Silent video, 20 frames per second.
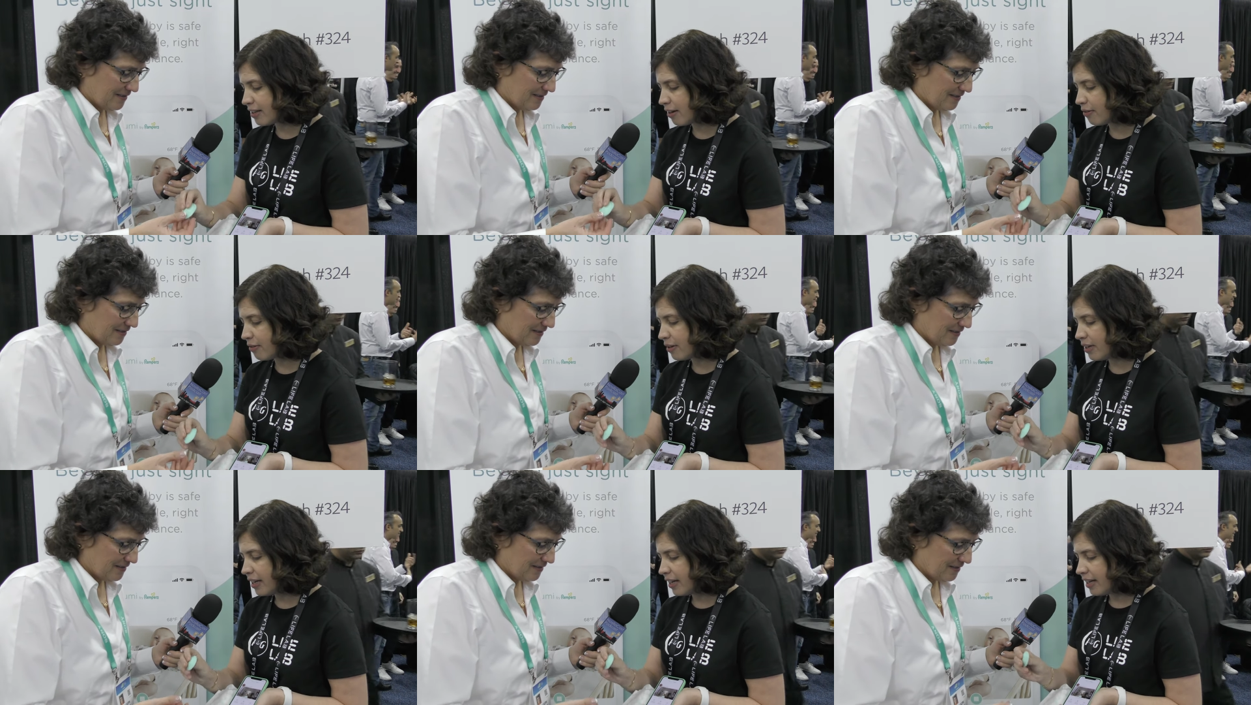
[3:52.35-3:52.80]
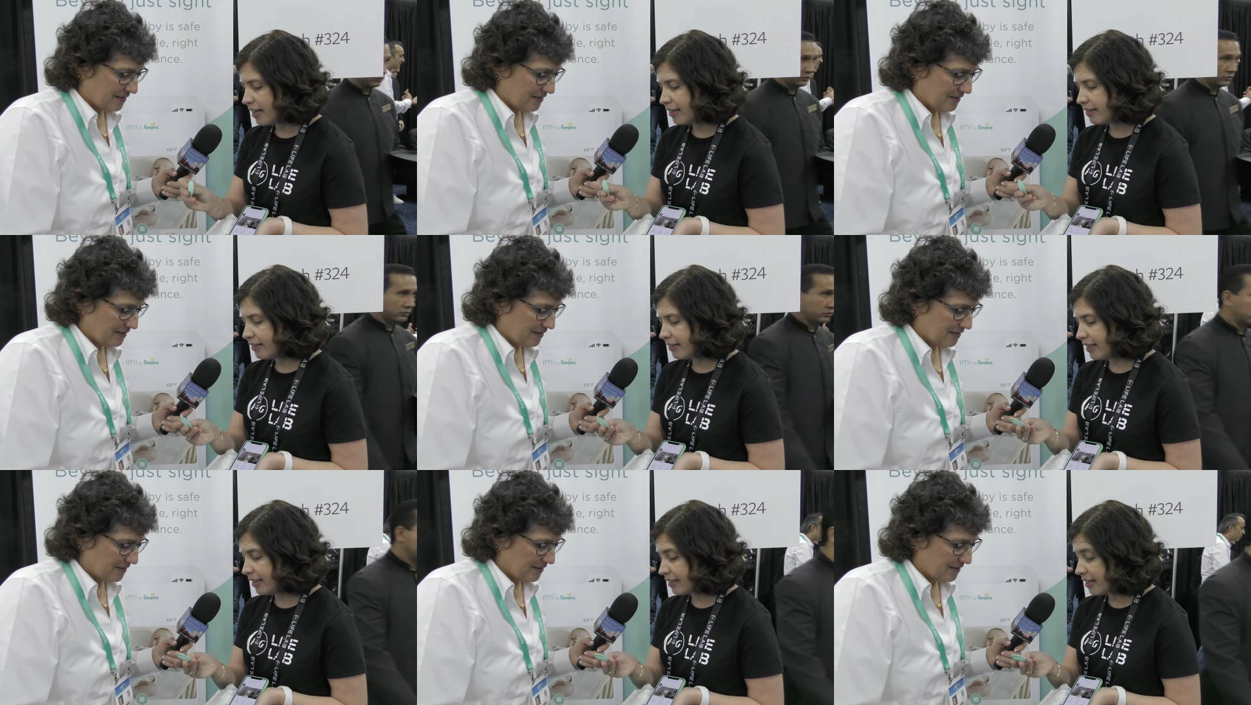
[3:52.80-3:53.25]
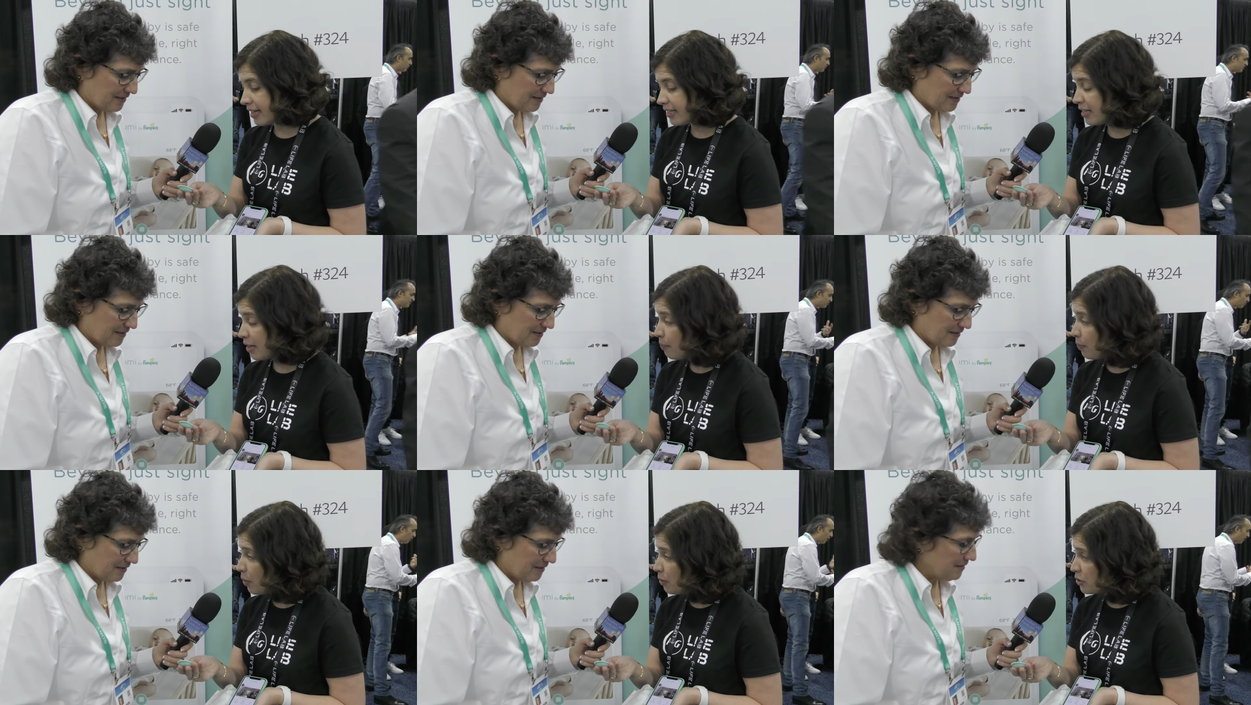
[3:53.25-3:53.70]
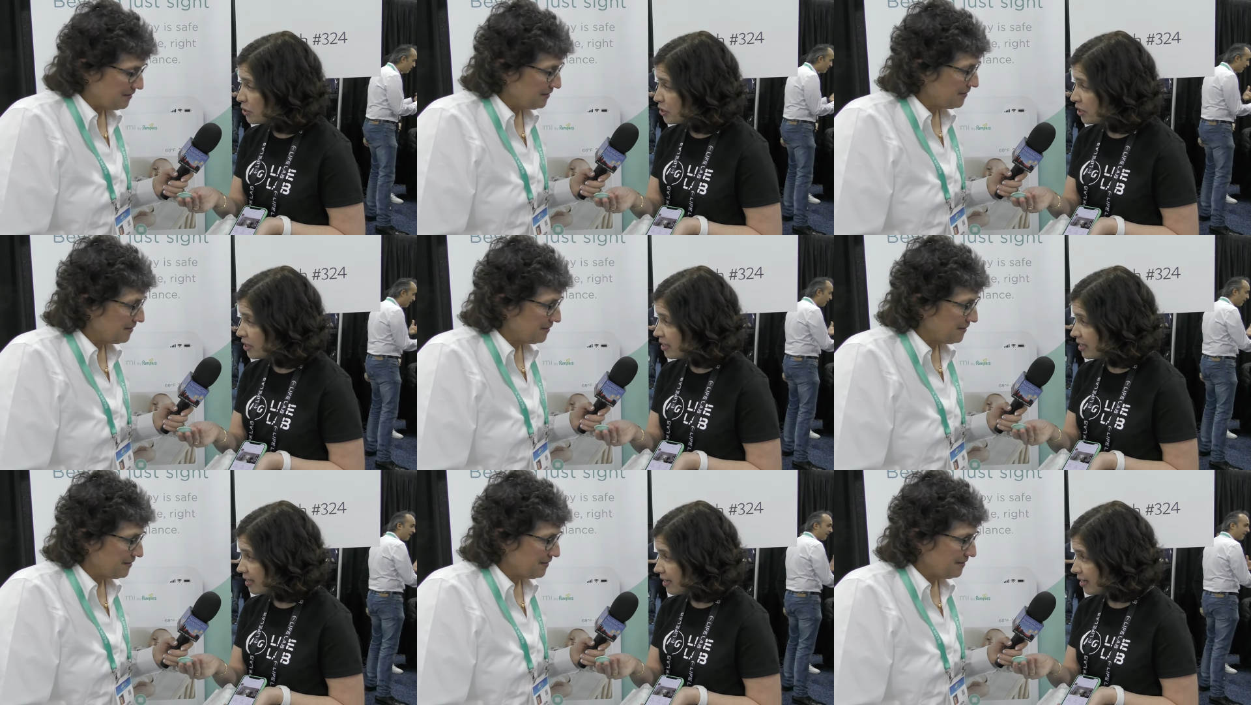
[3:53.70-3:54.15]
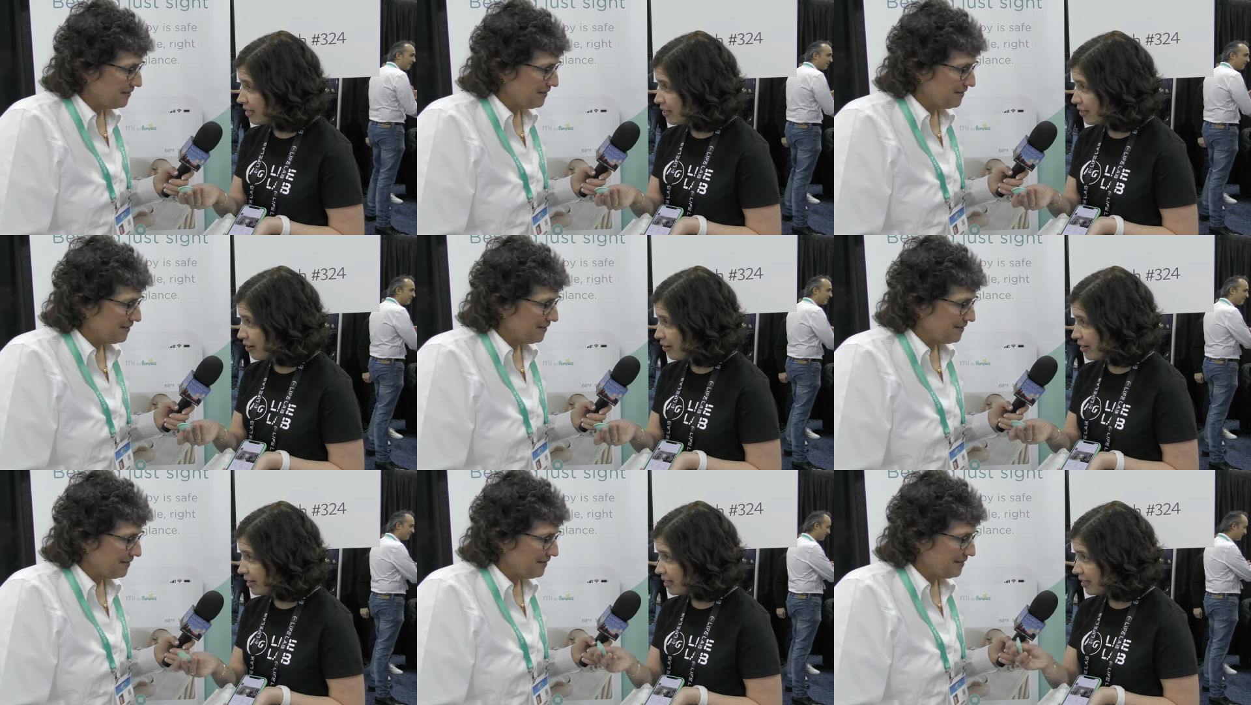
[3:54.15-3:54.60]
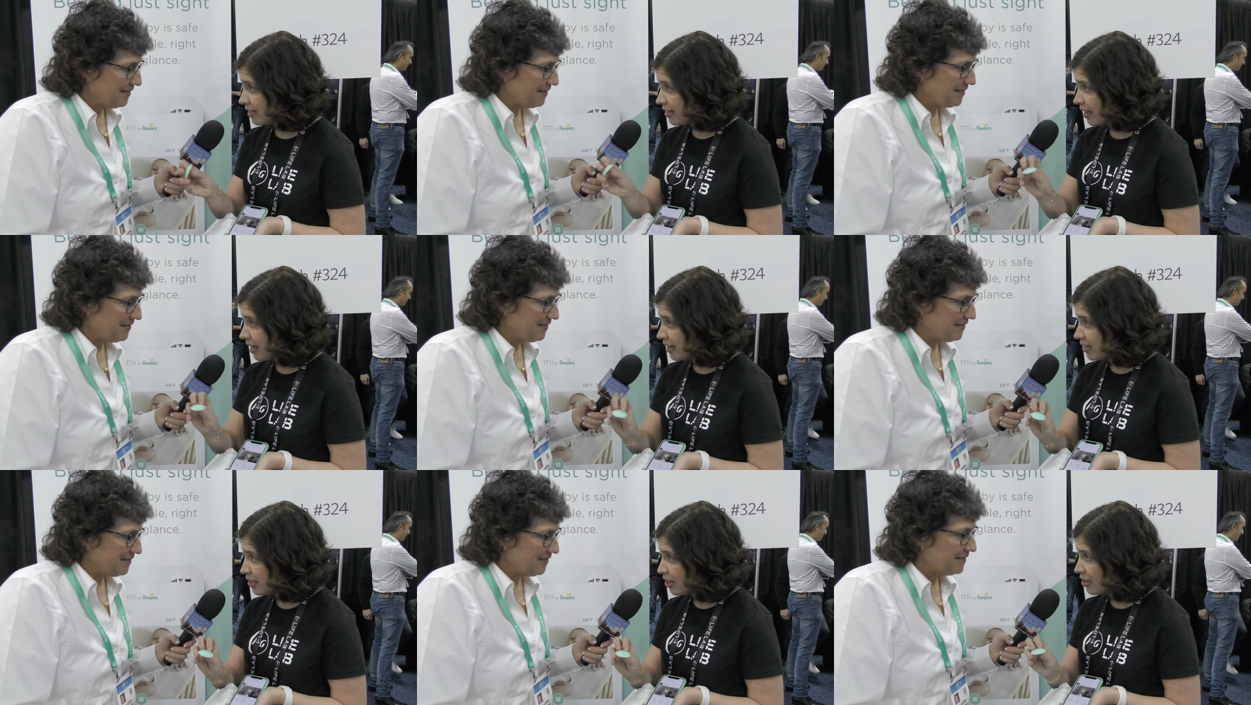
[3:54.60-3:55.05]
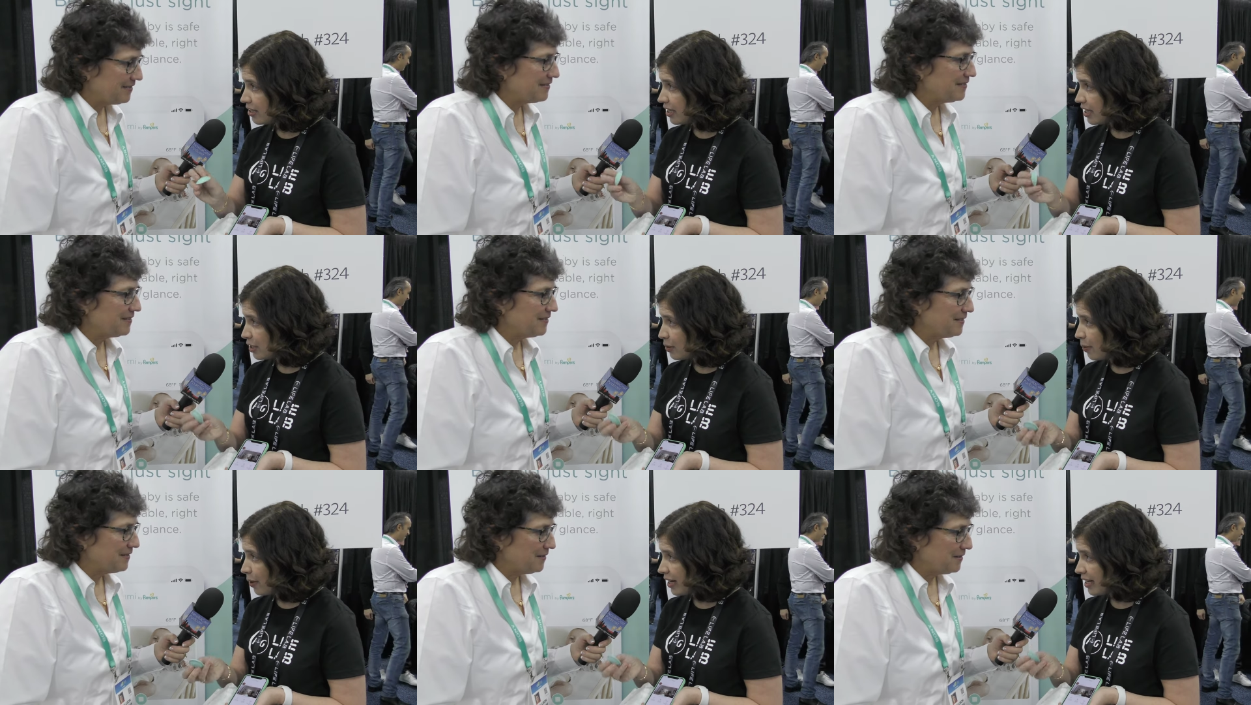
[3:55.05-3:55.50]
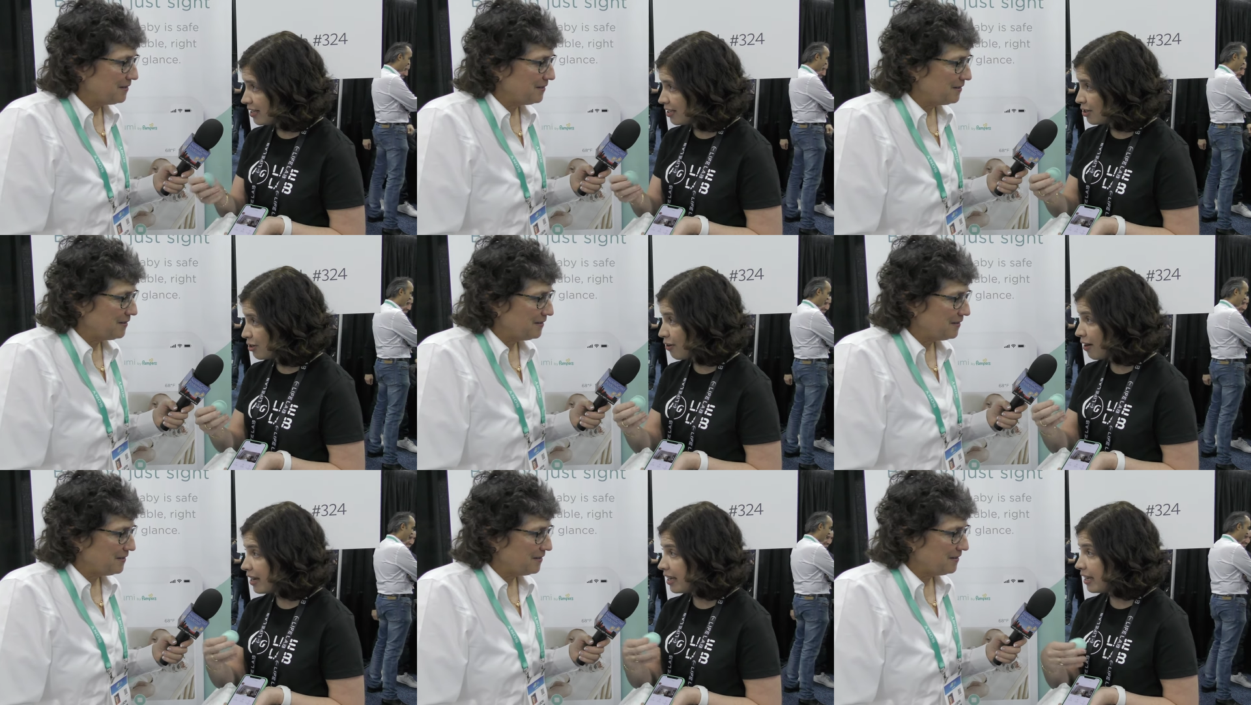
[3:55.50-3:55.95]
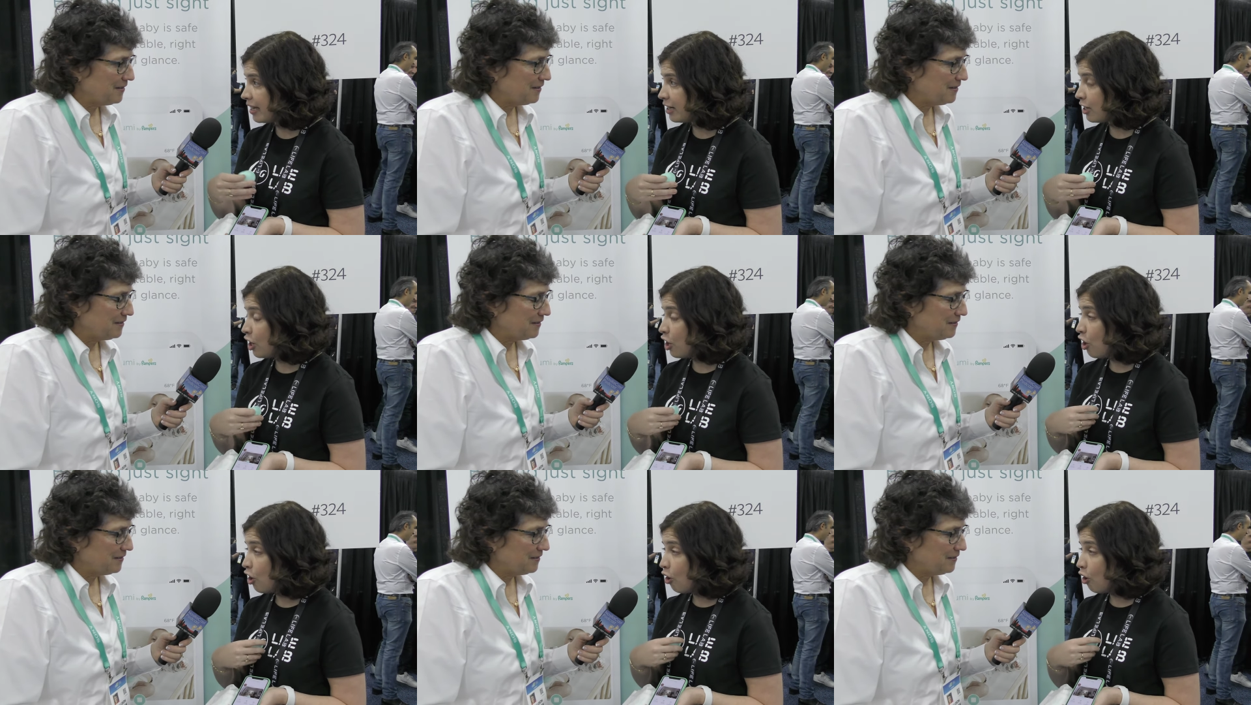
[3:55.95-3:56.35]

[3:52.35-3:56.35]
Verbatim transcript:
Speaker 1: So it has a motion sensor inside, so this is what is tracking